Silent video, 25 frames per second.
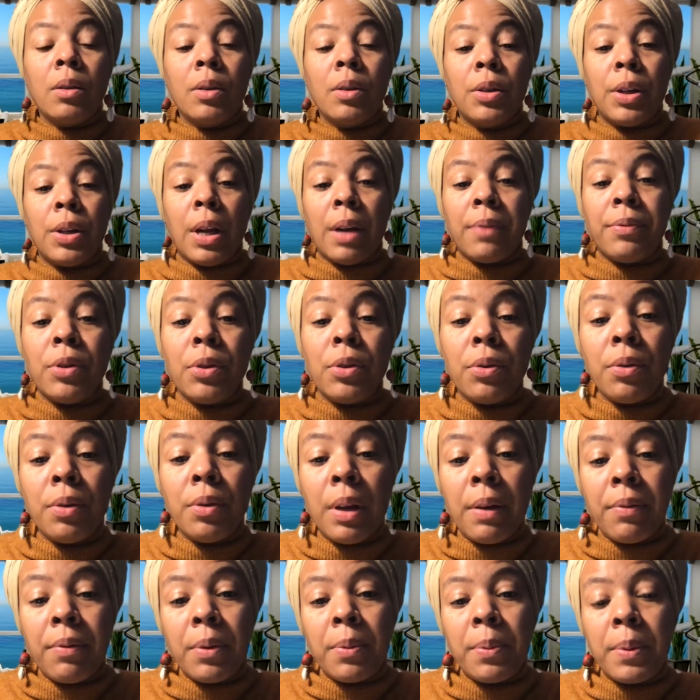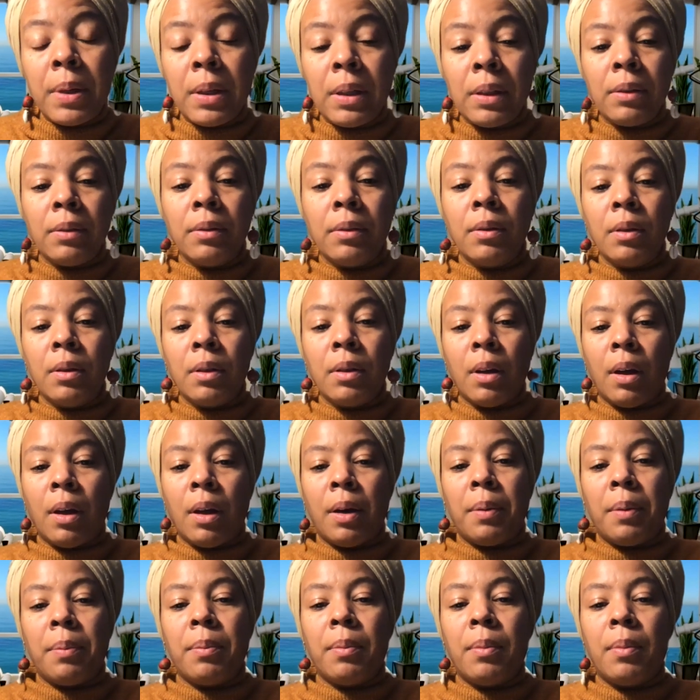Good afternoon, everyone.
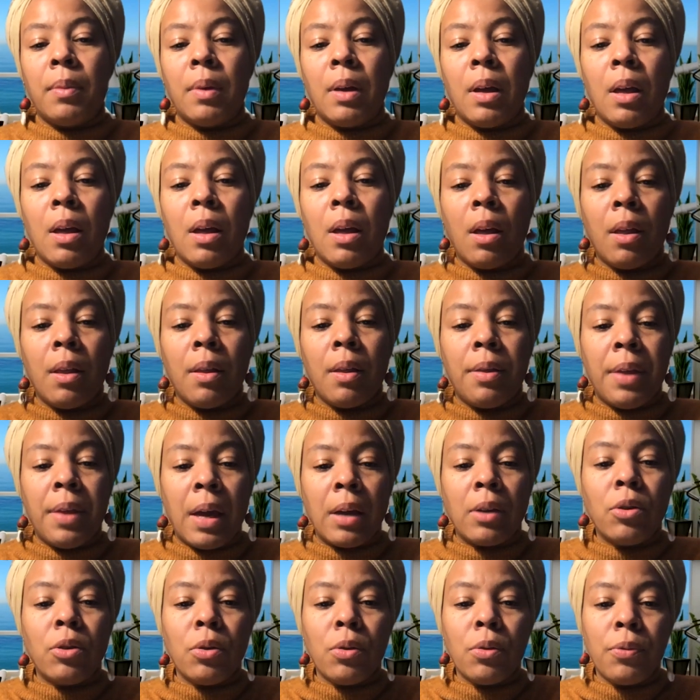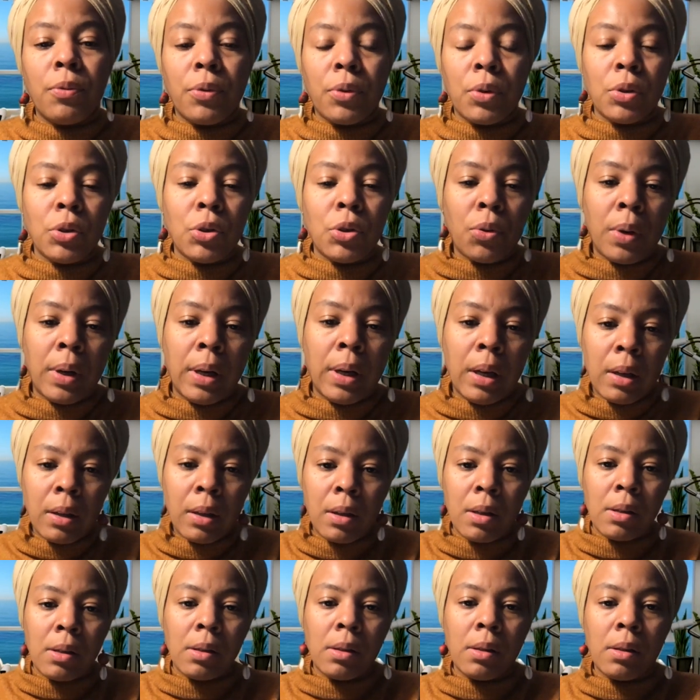Thank you for joining
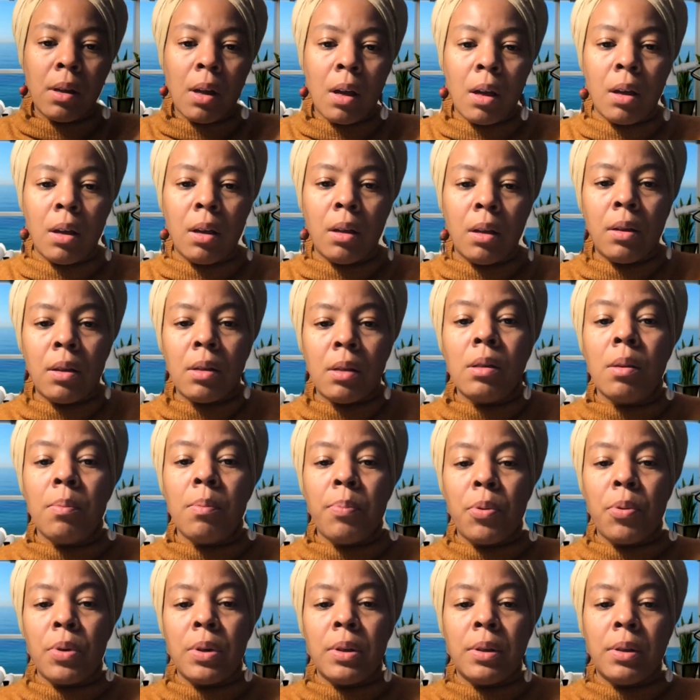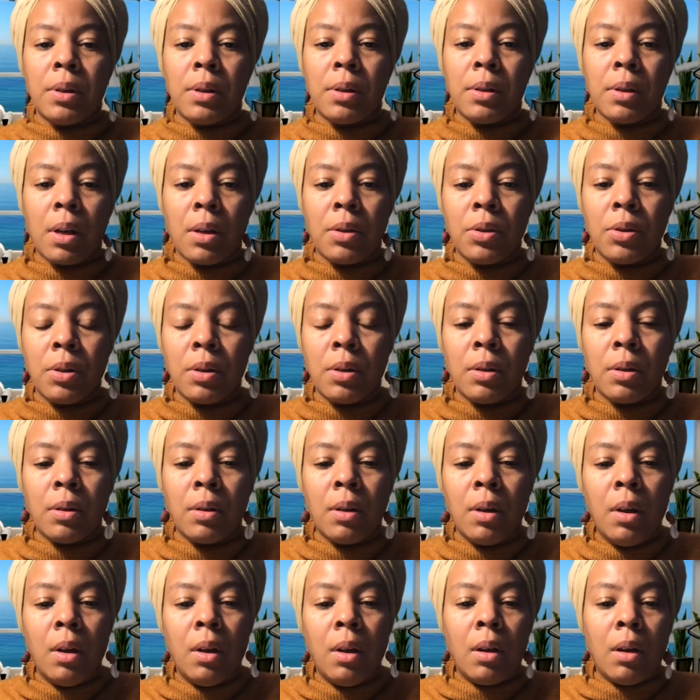this important discussion
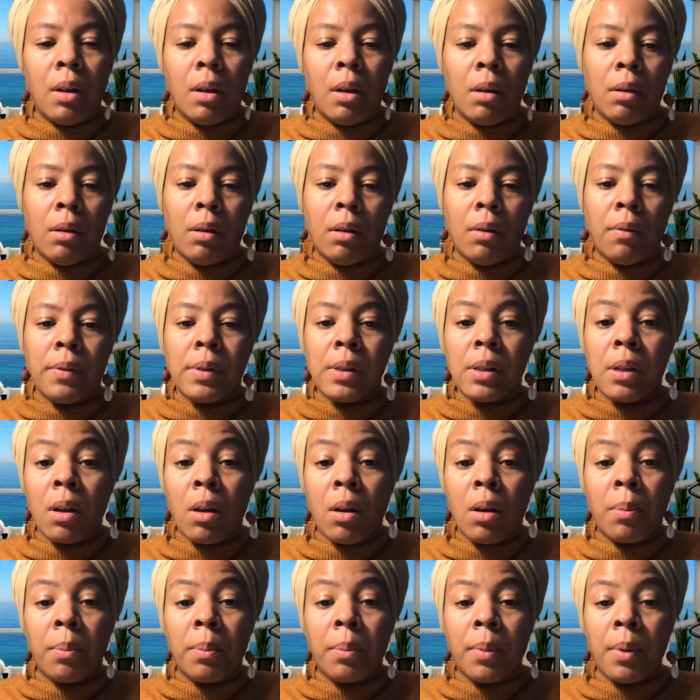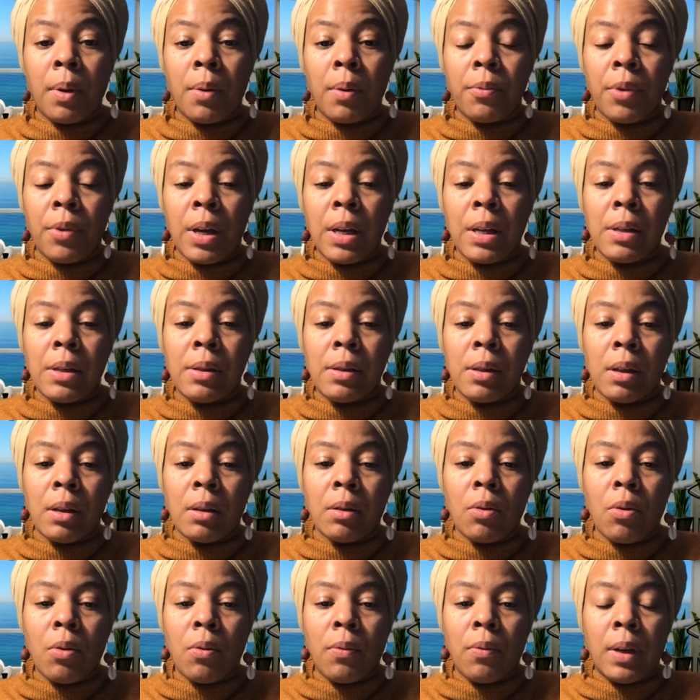of Islam, race,
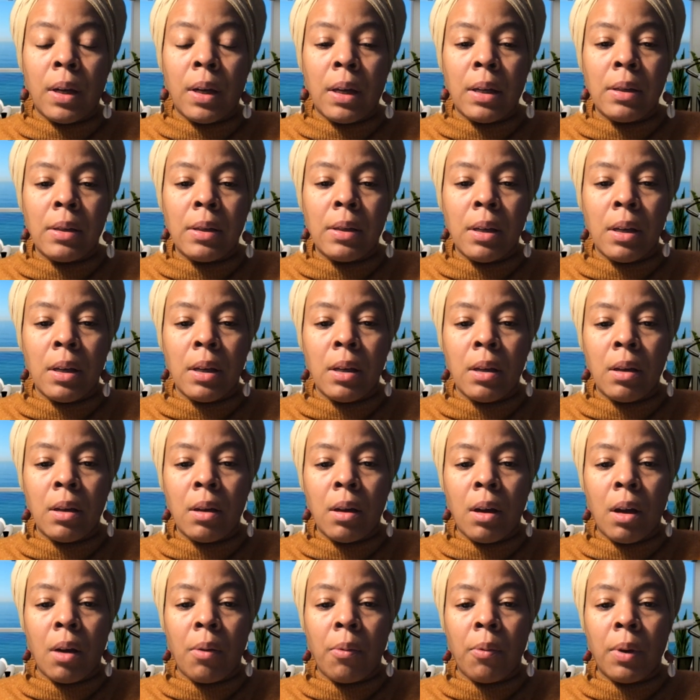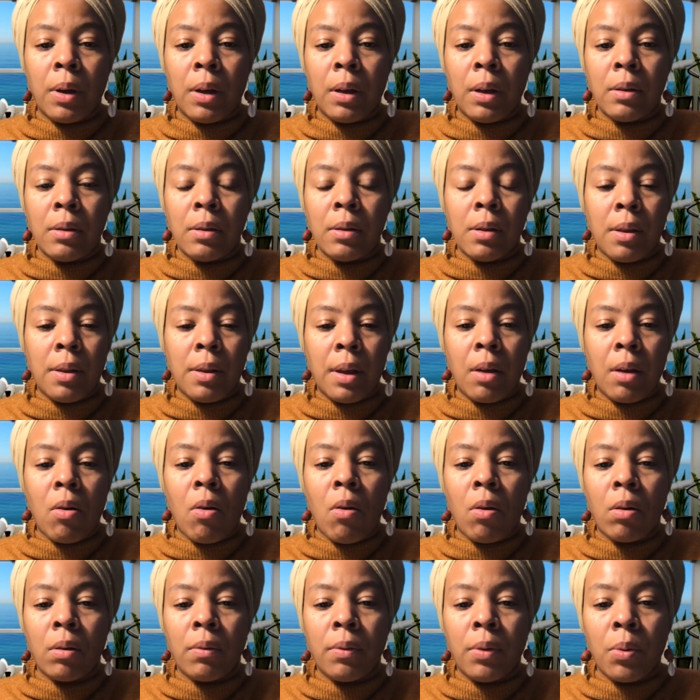and COVID-19. I want to thank
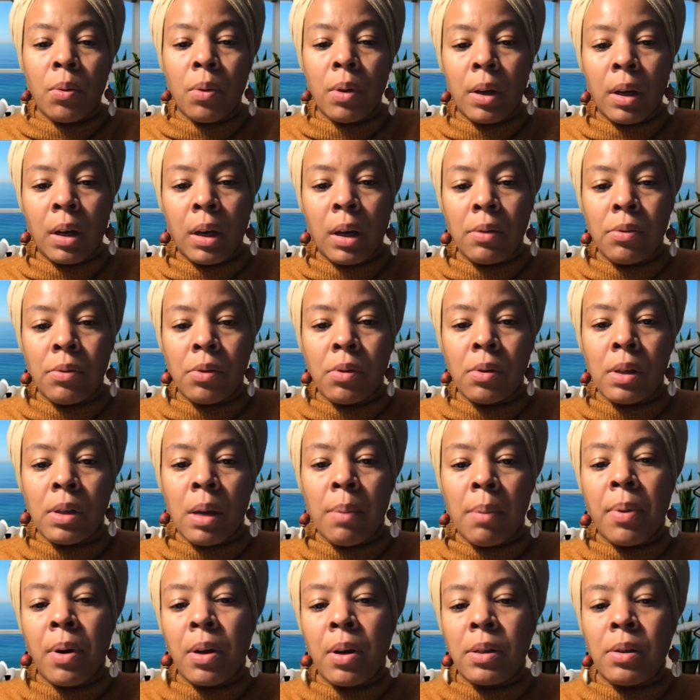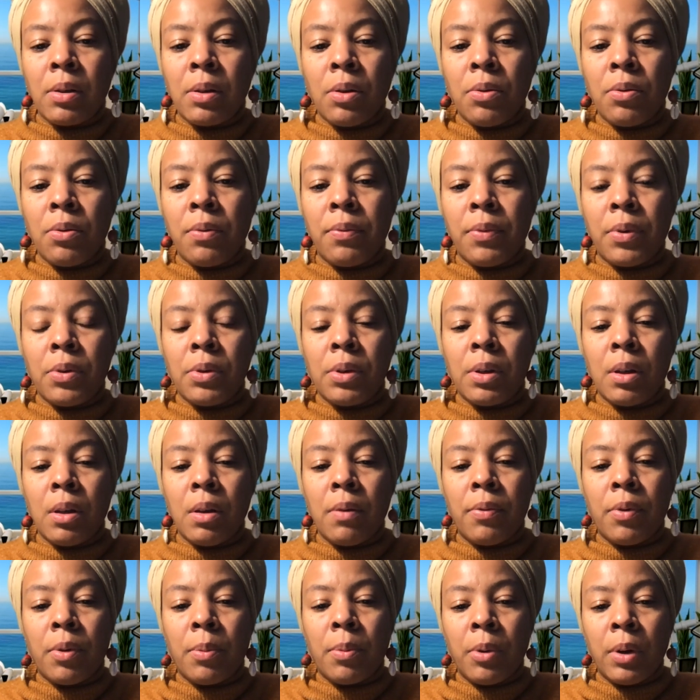all of the organizers at Boston
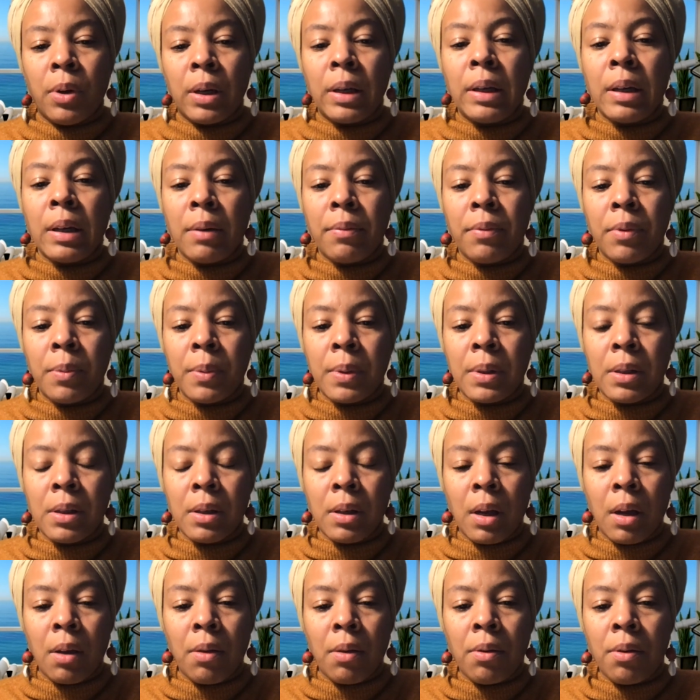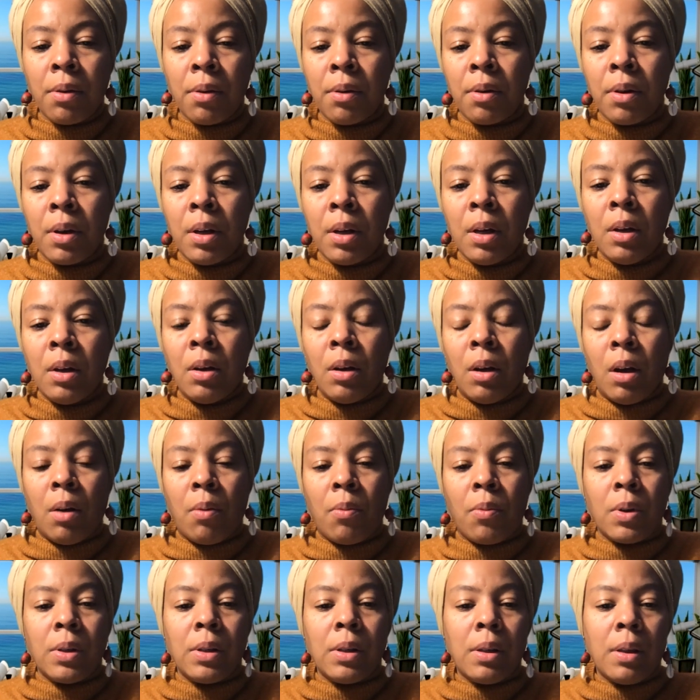University for bringing everyone together. I
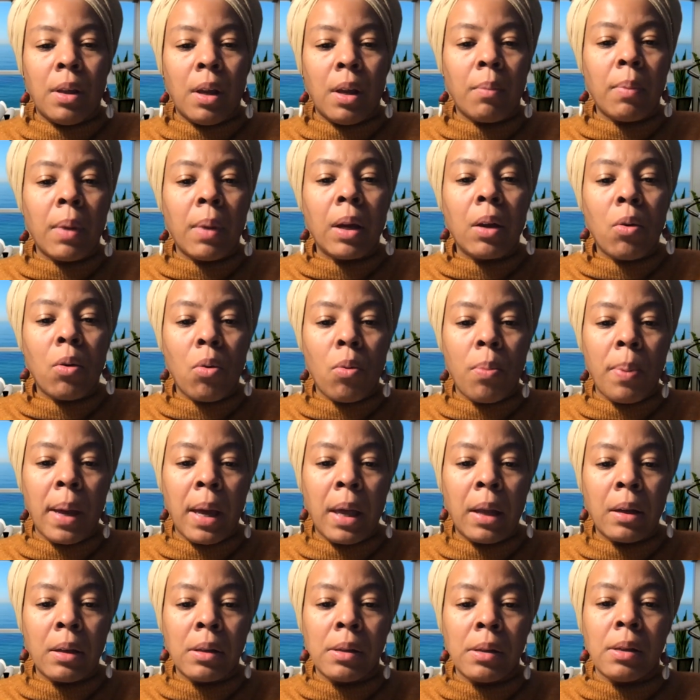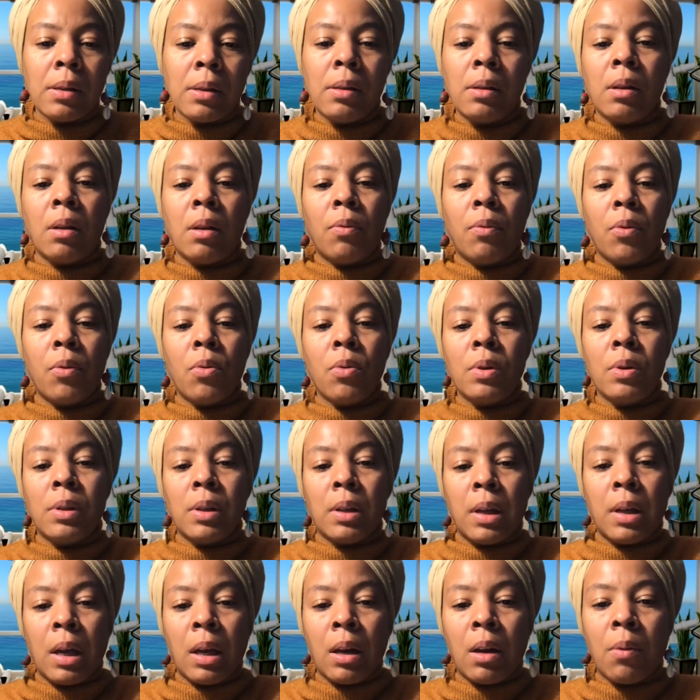want to thank my co-panelists, and of course,
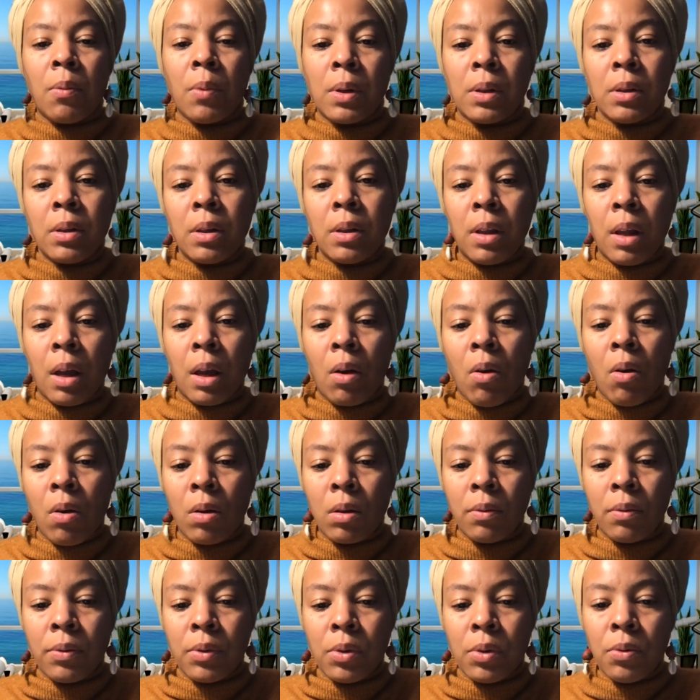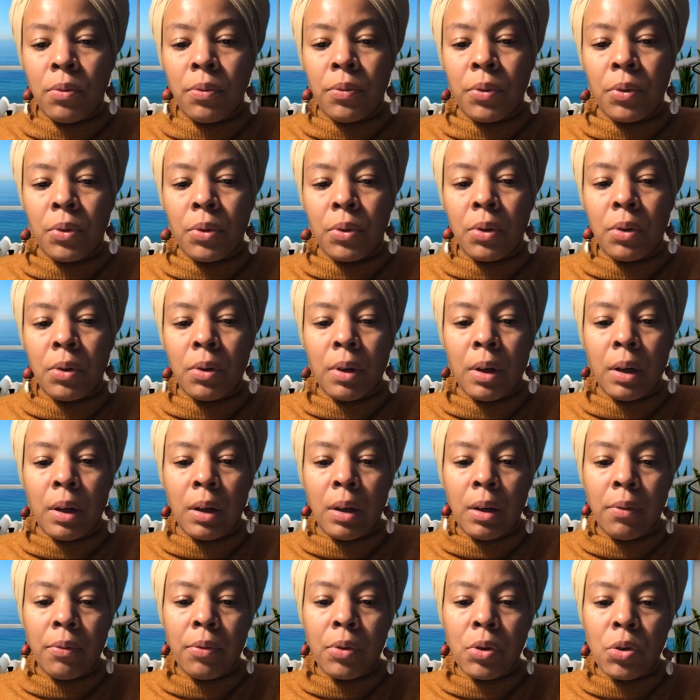again, I want to thank all of you
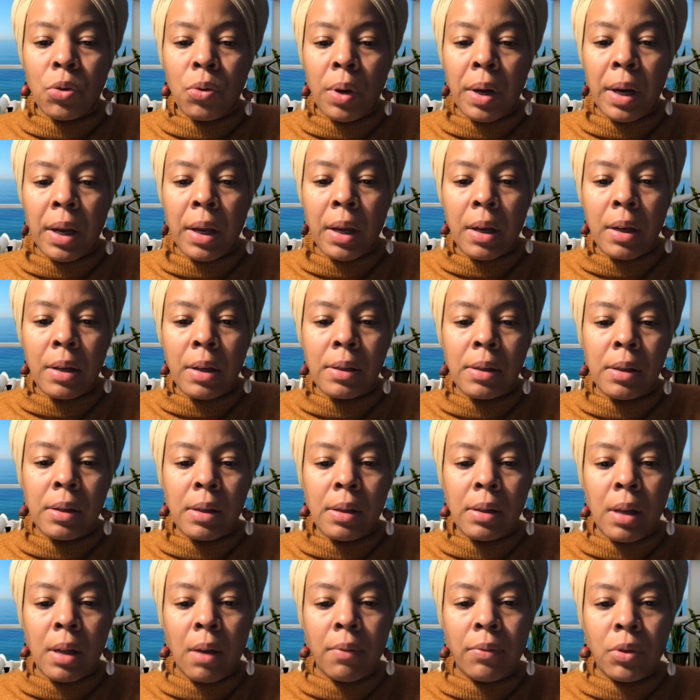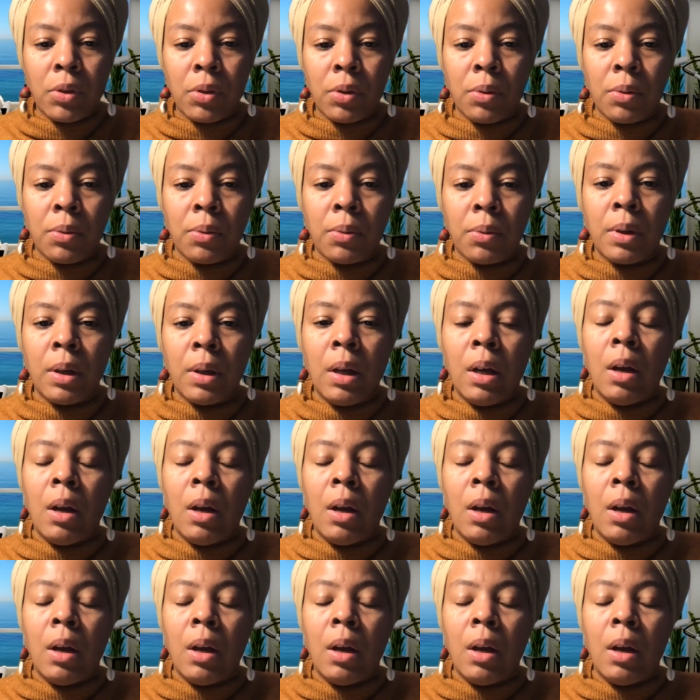for joining us this afternoon.